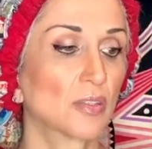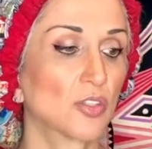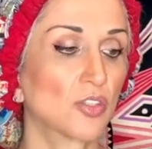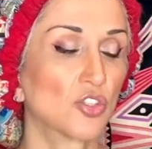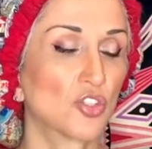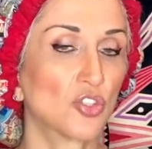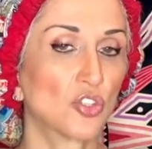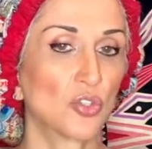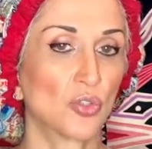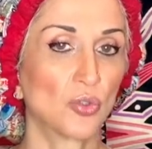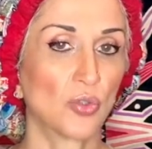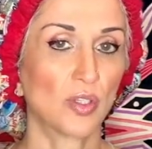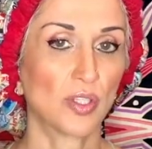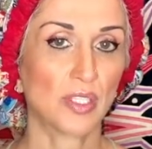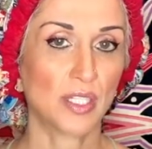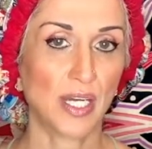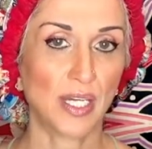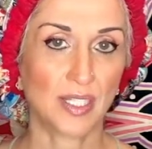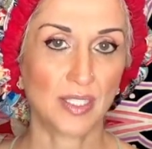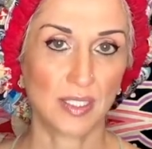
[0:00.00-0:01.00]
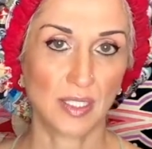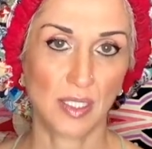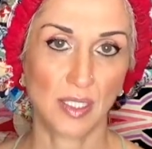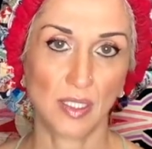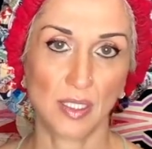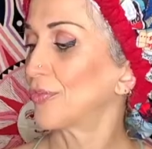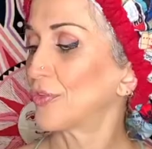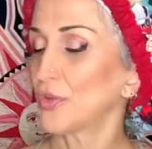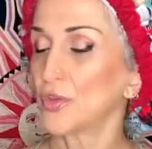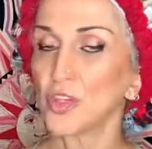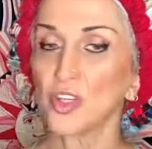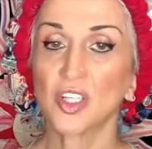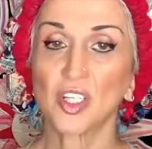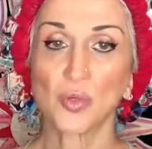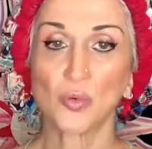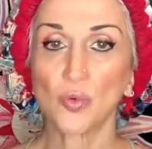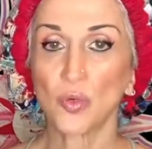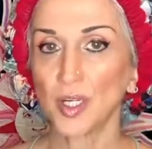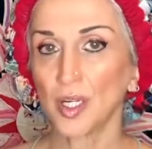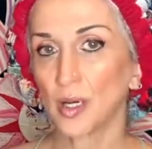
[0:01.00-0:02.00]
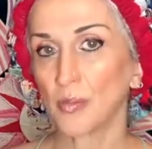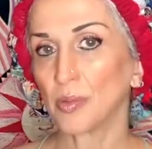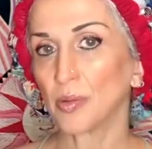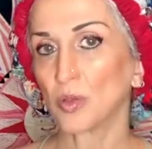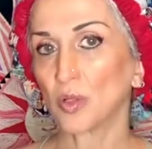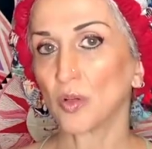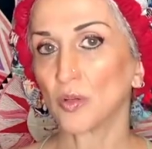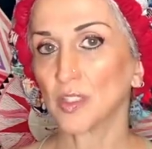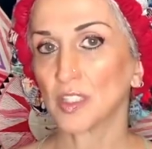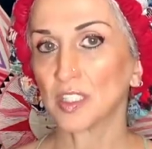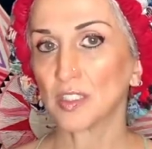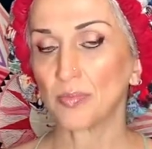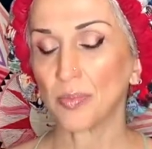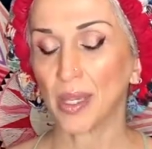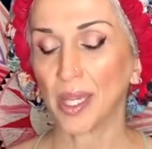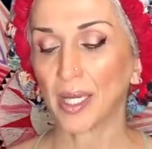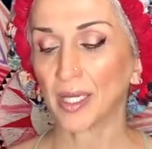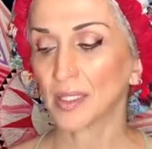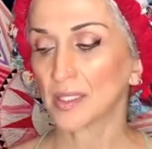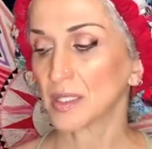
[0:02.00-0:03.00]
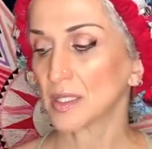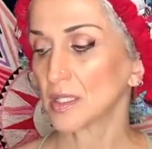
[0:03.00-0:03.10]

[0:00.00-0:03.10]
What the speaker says: to the Dyson so you can read up on all the specs,